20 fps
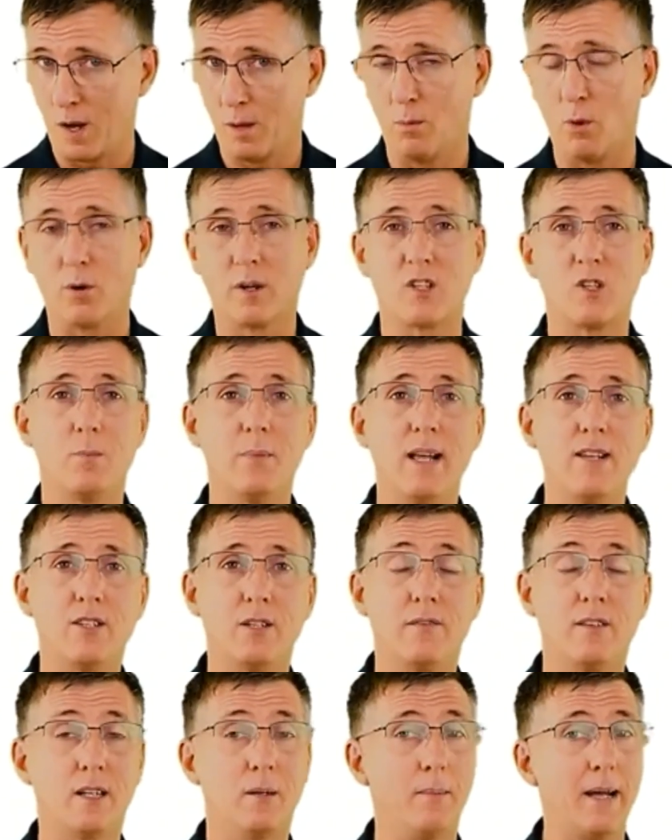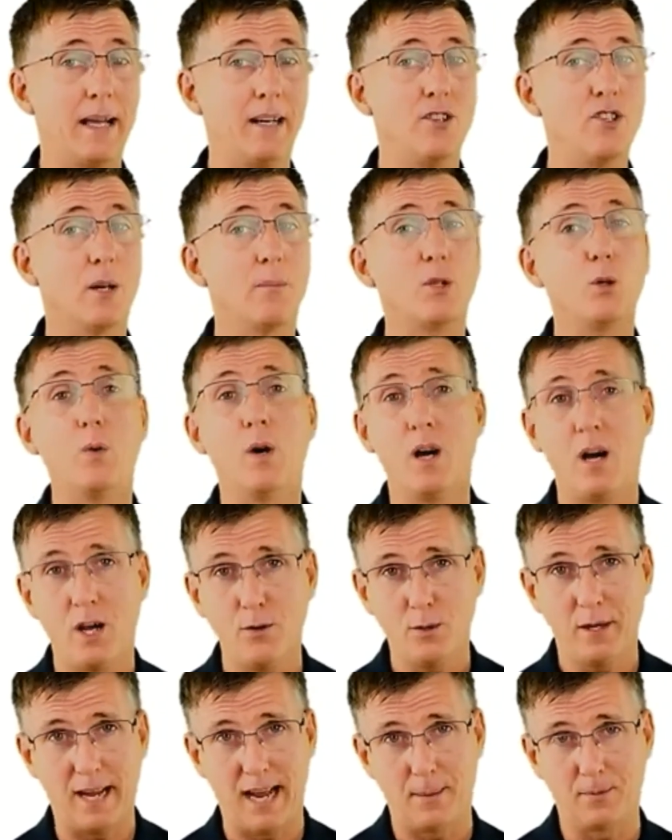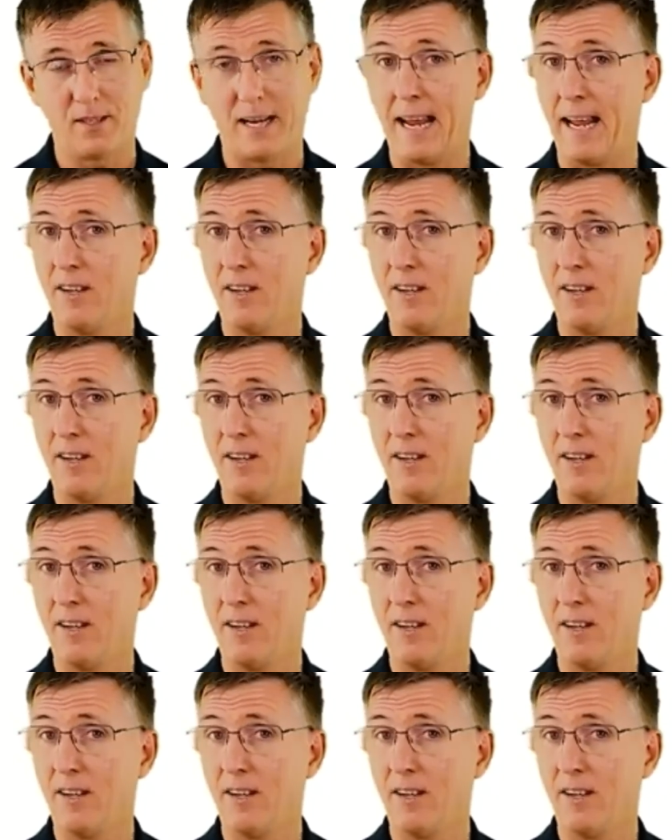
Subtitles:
while more expensive, can manage up to 100 apps